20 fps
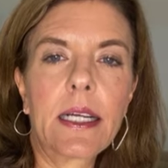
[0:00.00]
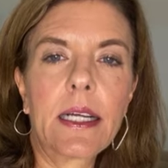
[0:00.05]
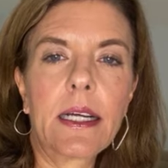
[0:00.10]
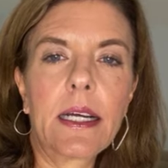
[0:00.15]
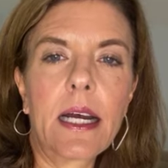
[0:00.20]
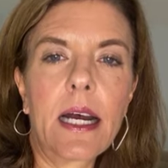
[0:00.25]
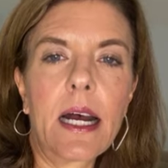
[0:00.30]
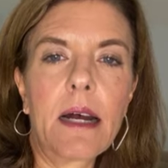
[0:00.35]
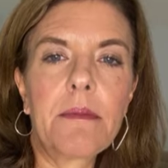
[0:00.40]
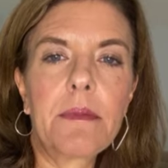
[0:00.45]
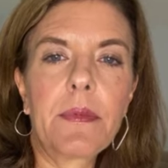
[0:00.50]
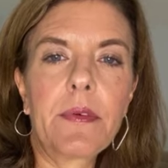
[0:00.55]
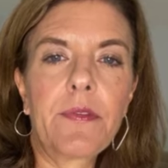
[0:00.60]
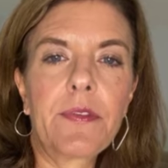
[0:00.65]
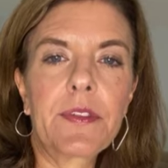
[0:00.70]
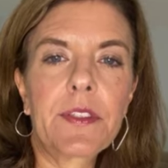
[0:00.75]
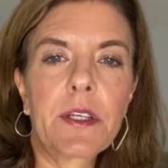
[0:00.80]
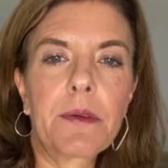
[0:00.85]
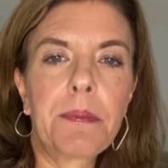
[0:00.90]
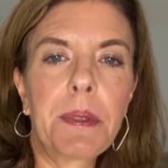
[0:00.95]
Um,
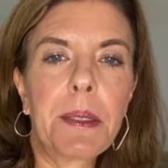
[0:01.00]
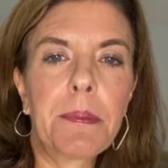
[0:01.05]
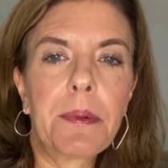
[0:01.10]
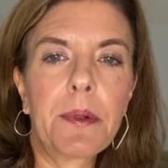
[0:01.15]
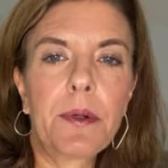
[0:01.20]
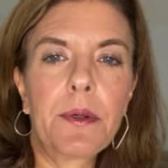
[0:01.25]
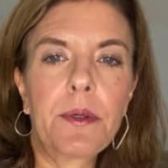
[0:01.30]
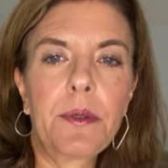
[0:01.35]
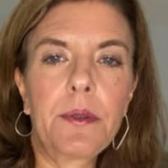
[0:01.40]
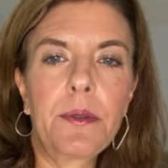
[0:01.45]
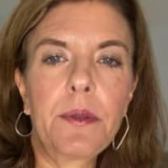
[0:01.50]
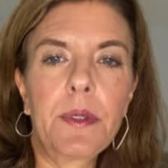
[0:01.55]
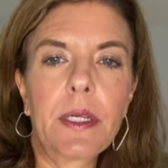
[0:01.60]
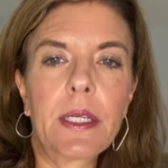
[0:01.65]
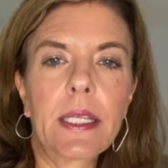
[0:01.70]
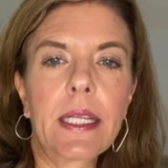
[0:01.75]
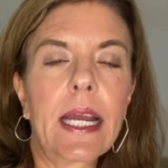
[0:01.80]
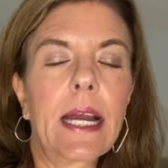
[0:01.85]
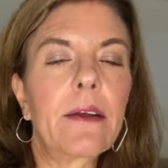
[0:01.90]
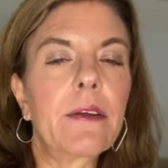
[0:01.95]
so people who,
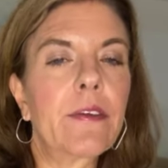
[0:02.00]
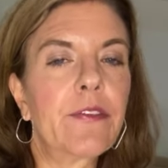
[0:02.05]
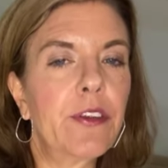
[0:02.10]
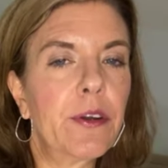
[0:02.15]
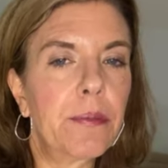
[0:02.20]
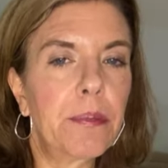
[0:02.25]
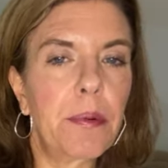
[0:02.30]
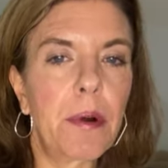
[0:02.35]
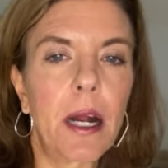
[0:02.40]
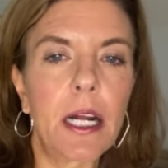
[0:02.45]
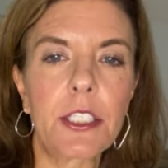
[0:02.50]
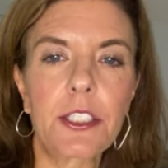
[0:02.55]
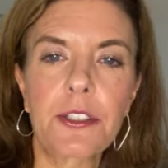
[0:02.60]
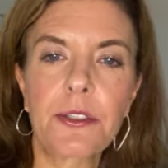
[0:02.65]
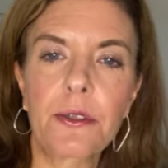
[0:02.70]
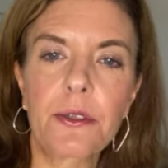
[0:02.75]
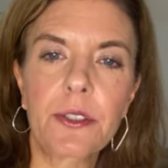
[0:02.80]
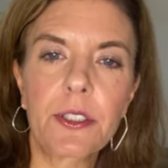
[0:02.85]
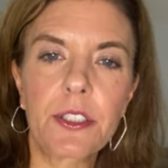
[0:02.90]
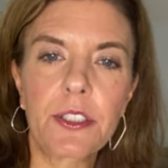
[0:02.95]
yeah, if your broad
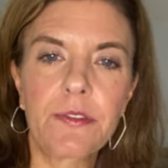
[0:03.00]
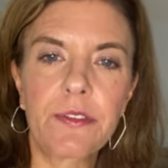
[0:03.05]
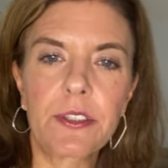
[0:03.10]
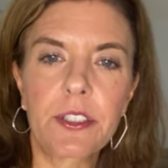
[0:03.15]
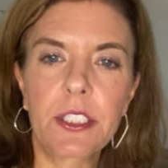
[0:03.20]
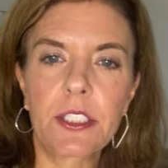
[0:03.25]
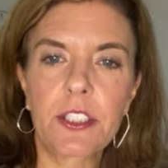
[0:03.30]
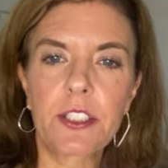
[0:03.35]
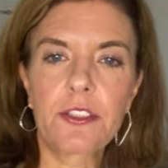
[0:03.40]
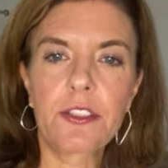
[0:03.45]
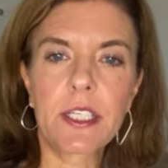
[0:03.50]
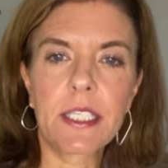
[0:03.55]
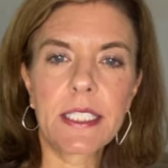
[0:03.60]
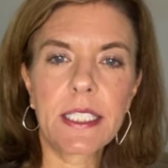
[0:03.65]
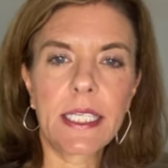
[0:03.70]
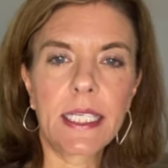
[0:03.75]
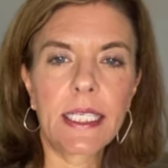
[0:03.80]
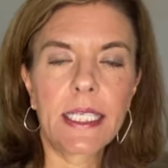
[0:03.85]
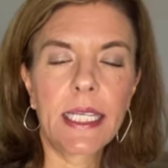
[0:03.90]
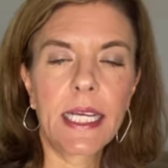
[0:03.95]
shoulders feel
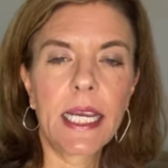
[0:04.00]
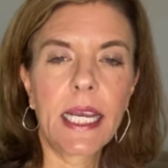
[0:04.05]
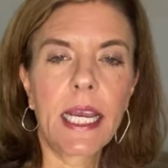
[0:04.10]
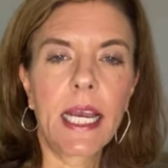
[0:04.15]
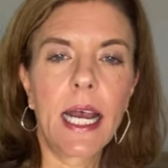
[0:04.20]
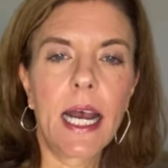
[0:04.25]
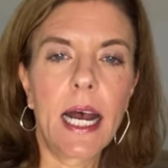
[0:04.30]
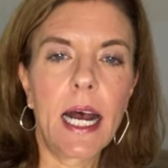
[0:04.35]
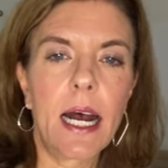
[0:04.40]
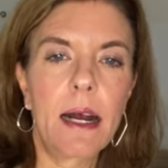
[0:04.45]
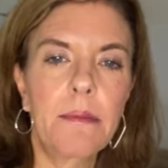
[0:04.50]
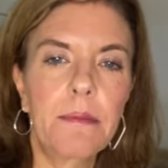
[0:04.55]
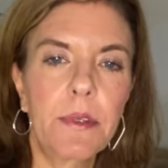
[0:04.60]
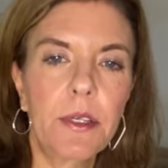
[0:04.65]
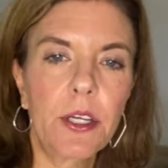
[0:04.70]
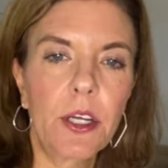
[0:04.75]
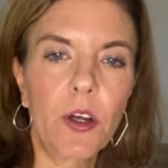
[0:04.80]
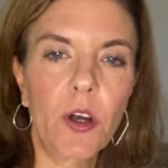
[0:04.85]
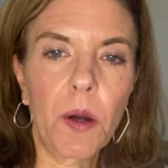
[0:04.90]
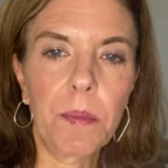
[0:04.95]
constricted, um, you
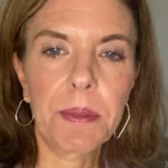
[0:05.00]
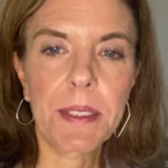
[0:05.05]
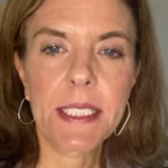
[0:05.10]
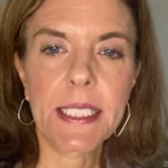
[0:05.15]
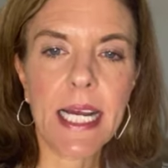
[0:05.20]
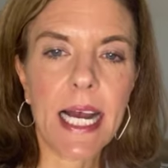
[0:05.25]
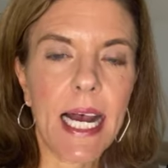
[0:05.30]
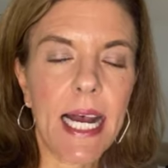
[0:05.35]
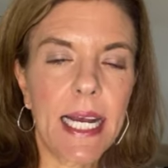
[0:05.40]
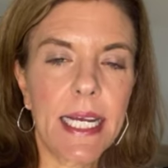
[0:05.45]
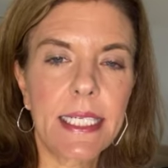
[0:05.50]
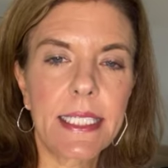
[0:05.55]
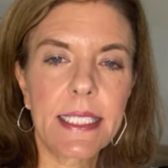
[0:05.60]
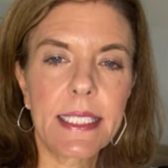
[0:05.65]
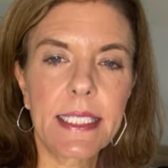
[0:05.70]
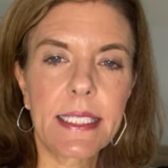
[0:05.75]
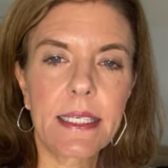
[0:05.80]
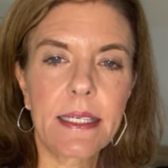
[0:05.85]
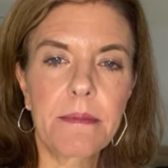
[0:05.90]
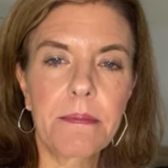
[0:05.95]
can go up a
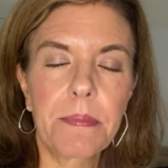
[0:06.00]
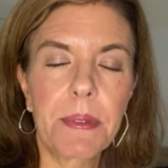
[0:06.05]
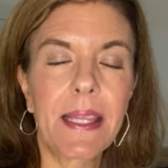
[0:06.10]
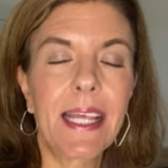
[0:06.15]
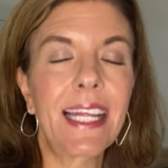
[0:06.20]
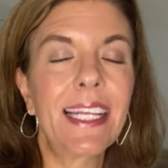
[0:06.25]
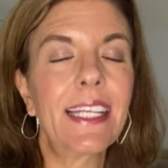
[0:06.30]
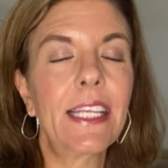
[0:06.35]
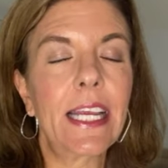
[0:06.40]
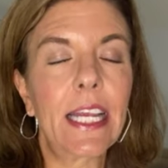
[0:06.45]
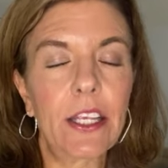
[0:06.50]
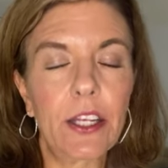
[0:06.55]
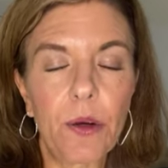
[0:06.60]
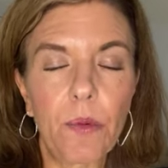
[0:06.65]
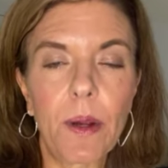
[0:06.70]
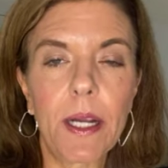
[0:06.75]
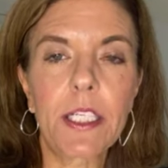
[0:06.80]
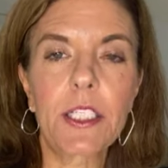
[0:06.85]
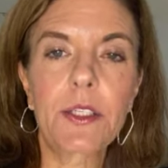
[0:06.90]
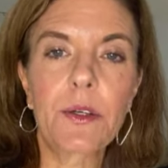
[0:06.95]
size but then yeah, you don't
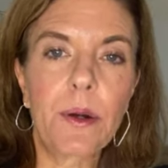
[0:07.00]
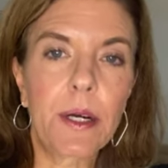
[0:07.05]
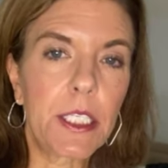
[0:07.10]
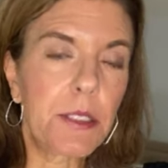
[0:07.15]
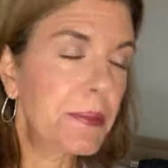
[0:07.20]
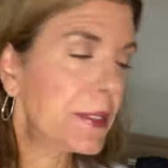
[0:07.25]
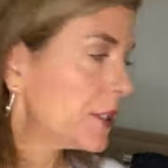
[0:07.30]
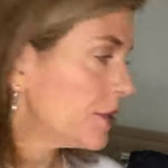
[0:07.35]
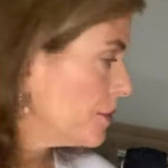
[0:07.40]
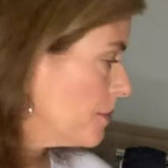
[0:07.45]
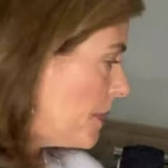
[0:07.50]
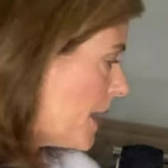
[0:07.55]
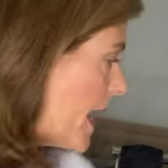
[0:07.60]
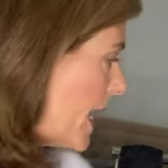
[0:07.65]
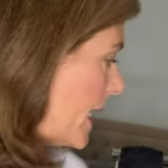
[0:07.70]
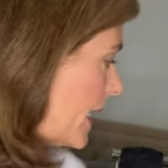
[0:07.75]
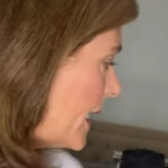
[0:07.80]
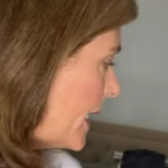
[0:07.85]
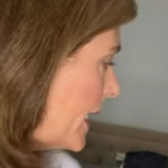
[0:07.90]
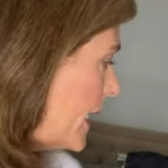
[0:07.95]
want you don't want it to be too
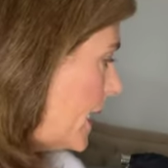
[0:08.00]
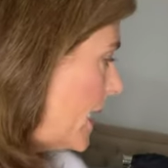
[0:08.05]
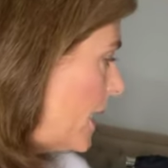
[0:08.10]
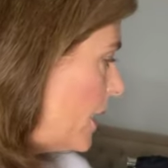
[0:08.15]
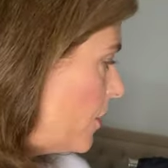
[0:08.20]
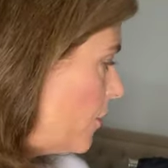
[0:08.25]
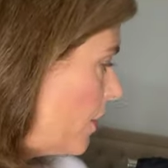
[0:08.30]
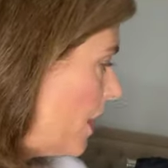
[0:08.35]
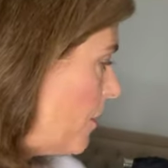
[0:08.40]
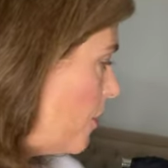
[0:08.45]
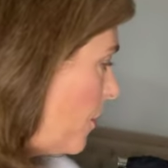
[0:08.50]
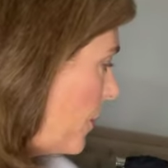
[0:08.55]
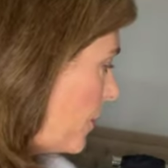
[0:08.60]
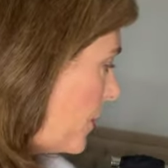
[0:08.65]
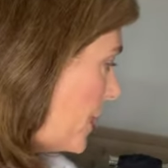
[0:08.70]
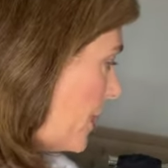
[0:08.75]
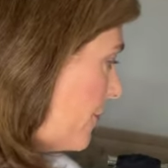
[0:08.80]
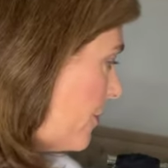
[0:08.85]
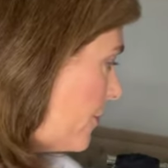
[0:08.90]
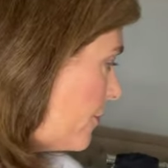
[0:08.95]
baggy. Lori, I'm
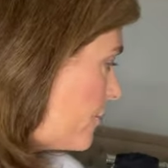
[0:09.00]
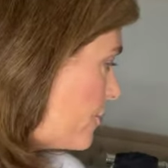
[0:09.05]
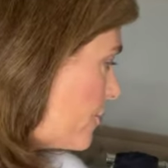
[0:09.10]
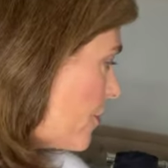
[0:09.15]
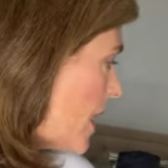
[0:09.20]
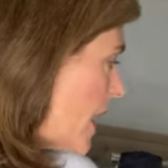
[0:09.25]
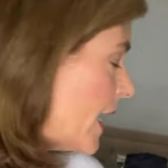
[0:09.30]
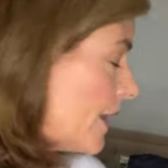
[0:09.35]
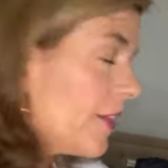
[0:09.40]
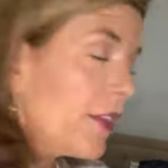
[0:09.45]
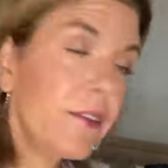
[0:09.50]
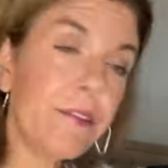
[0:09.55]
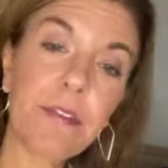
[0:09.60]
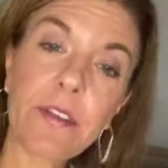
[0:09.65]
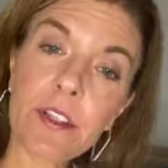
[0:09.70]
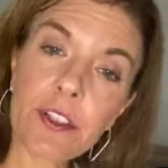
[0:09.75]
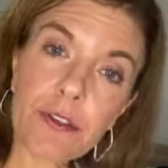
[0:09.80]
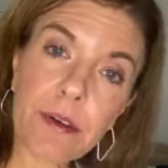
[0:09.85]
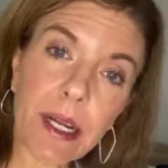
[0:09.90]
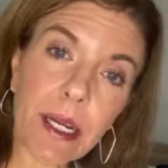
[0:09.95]
wondering if you've tried the,
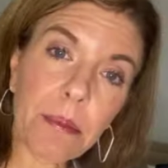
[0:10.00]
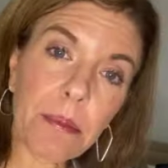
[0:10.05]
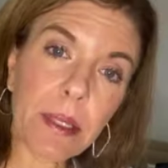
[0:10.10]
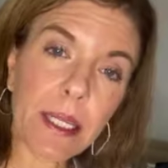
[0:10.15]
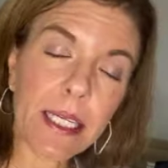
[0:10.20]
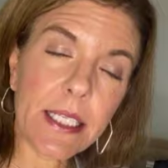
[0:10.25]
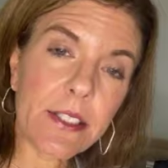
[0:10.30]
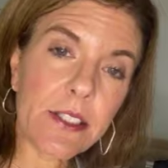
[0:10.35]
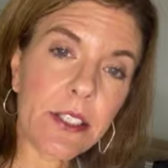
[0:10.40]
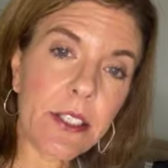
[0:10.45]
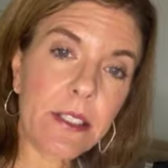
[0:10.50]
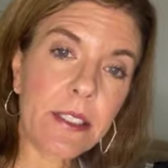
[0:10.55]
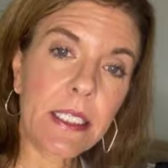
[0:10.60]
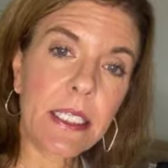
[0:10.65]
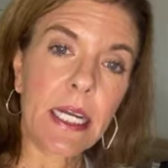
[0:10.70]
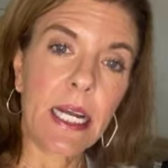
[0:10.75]
the Trailblazer.